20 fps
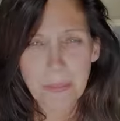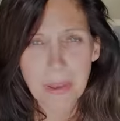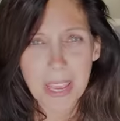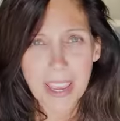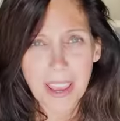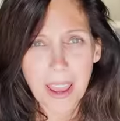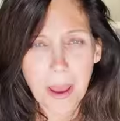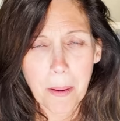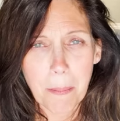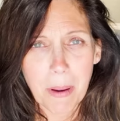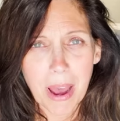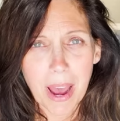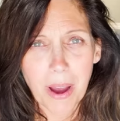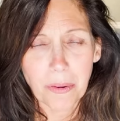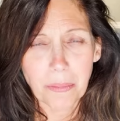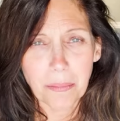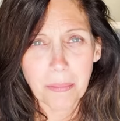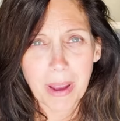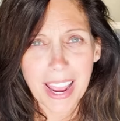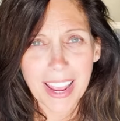me
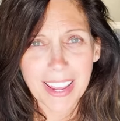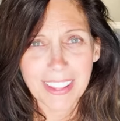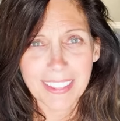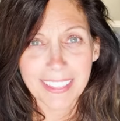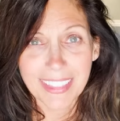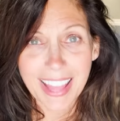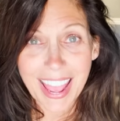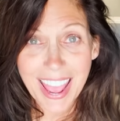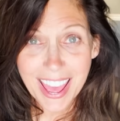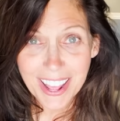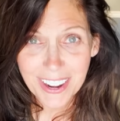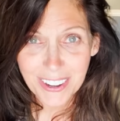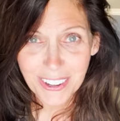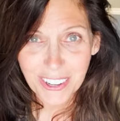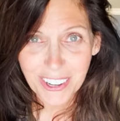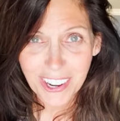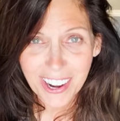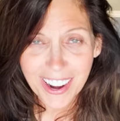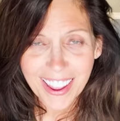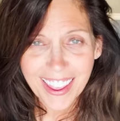about my
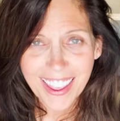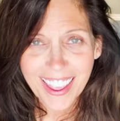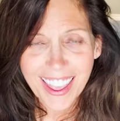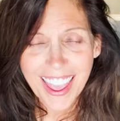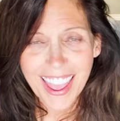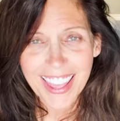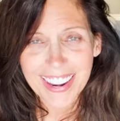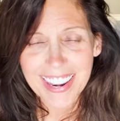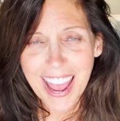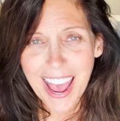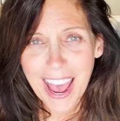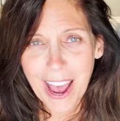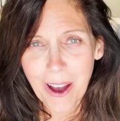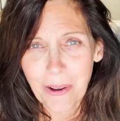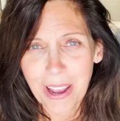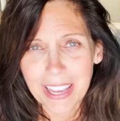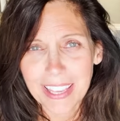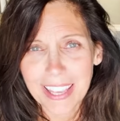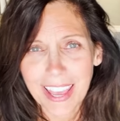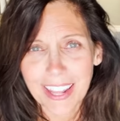ladder and
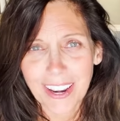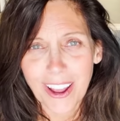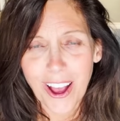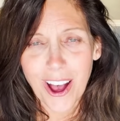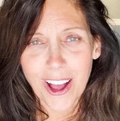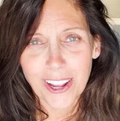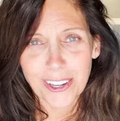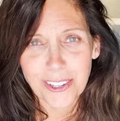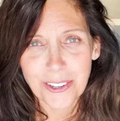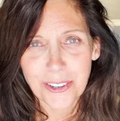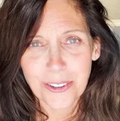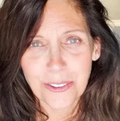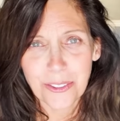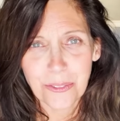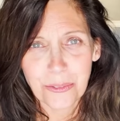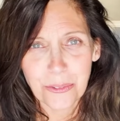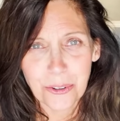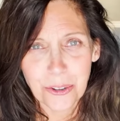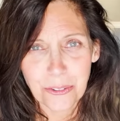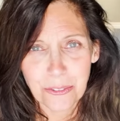how I get onto
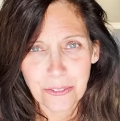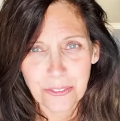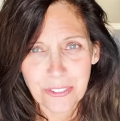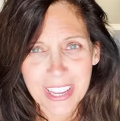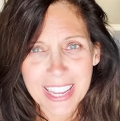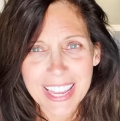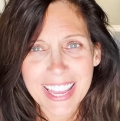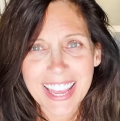the roof.